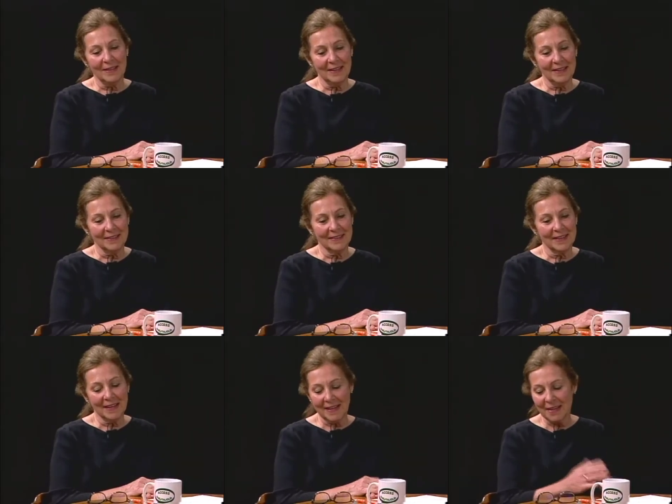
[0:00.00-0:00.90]
uh,
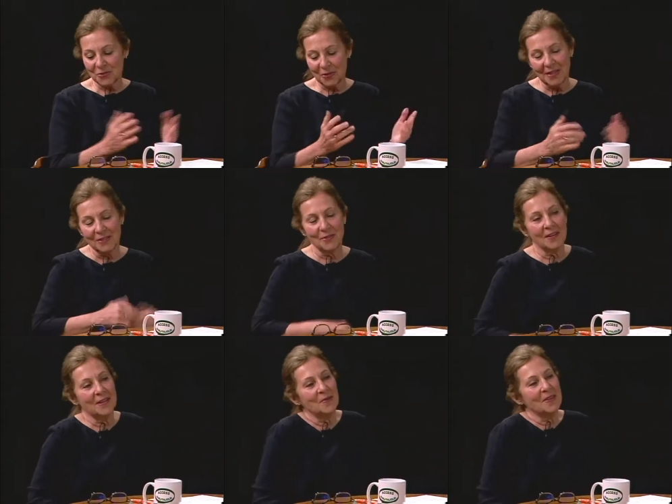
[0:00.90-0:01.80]
actually in
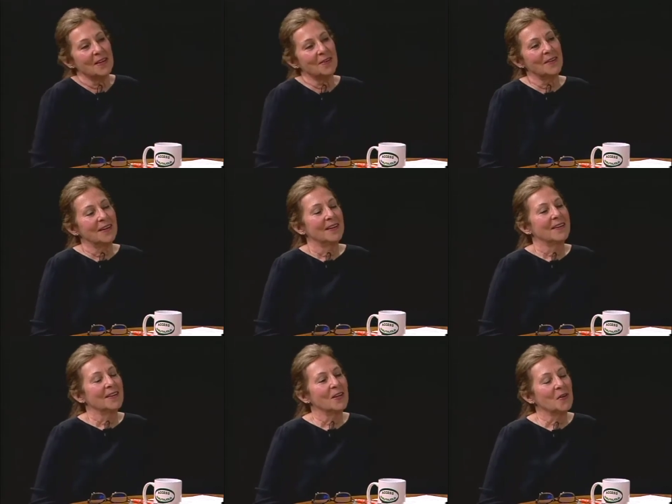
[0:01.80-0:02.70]
talking with our
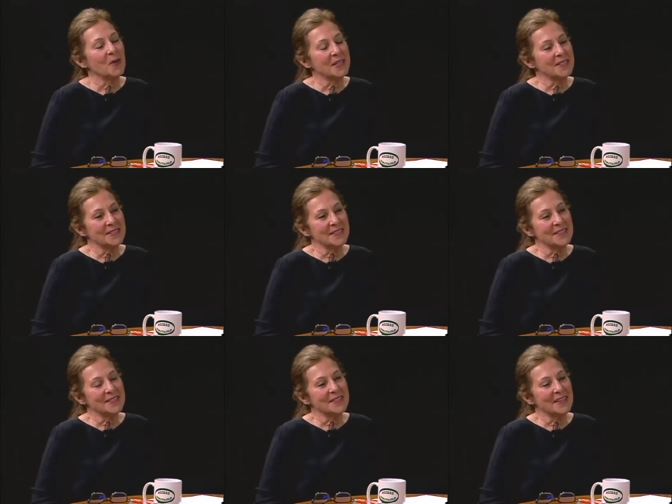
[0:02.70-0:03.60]

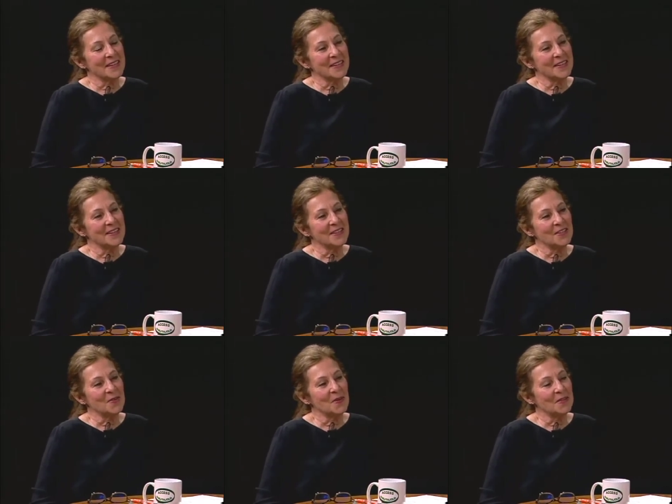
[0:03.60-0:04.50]
acquaintances um, that
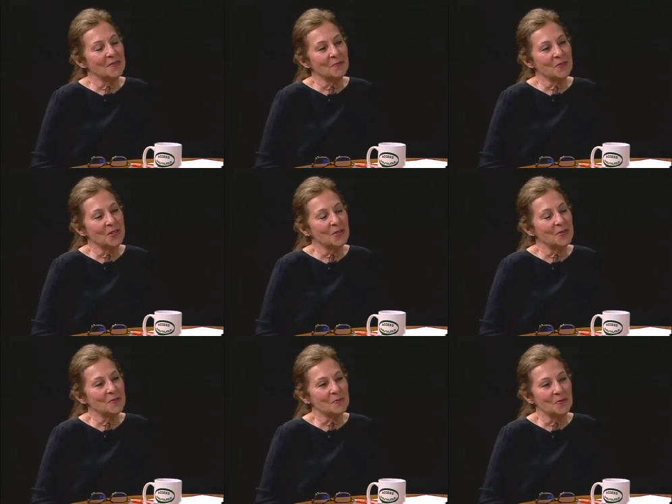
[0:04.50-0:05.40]
you had for
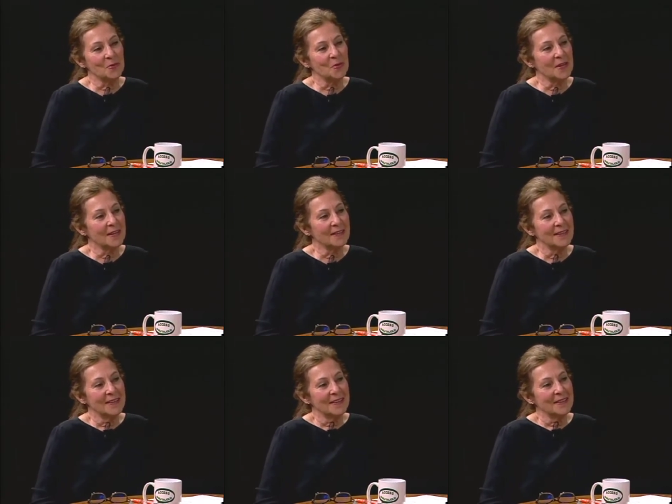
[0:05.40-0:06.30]
years crewed on
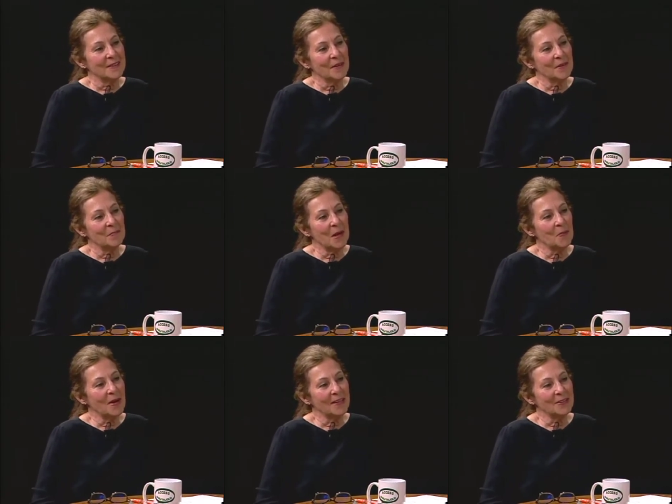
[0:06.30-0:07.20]
uh, Bob
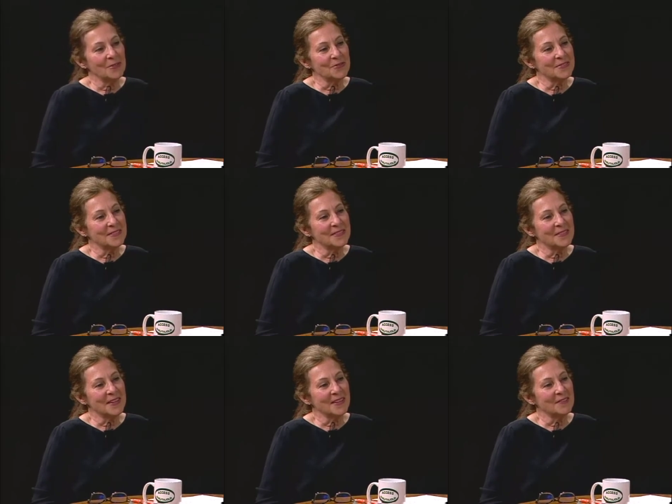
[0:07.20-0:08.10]
Wilder's
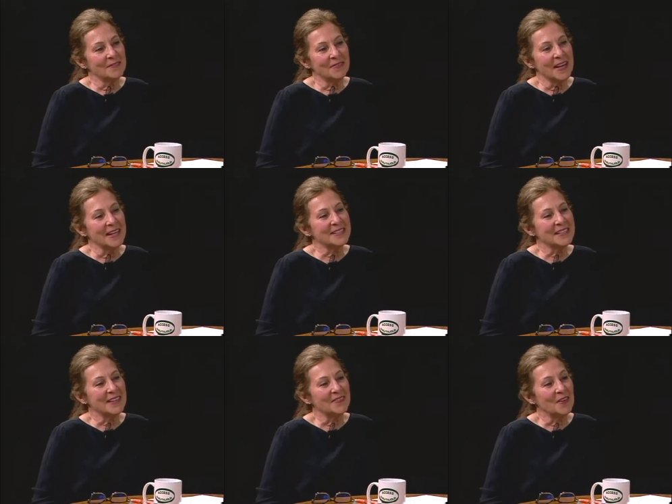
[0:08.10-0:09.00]
uh, oh,
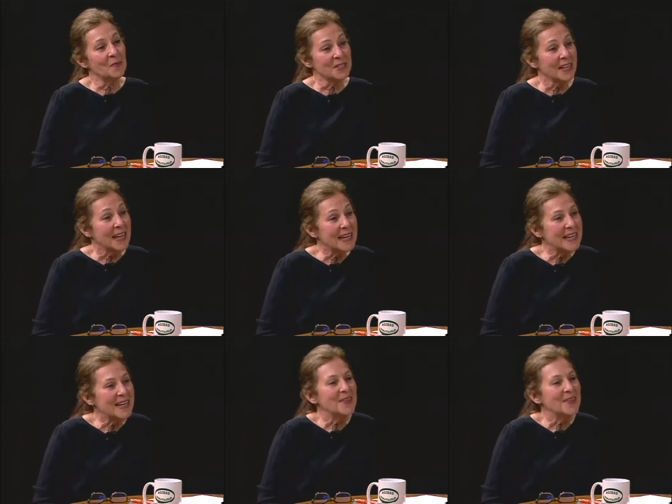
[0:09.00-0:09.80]
lightning. was it lightning?